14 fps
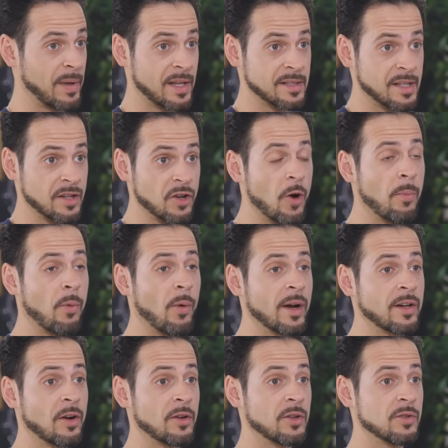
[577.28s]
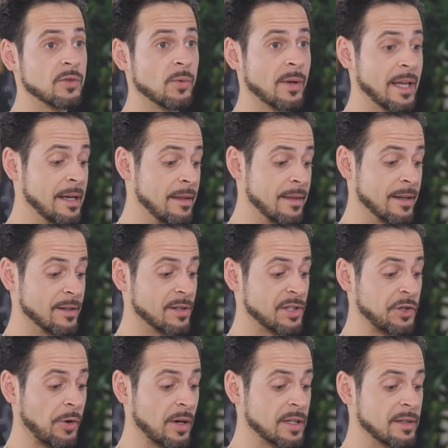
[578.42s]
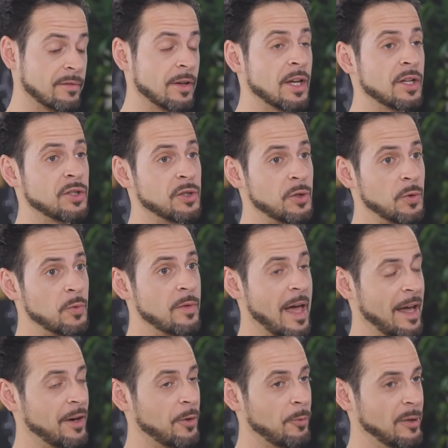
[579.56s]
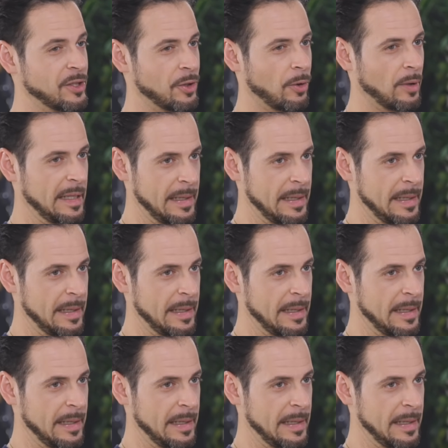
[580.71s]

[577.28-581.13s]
because at no point are you doing anything destructive to that original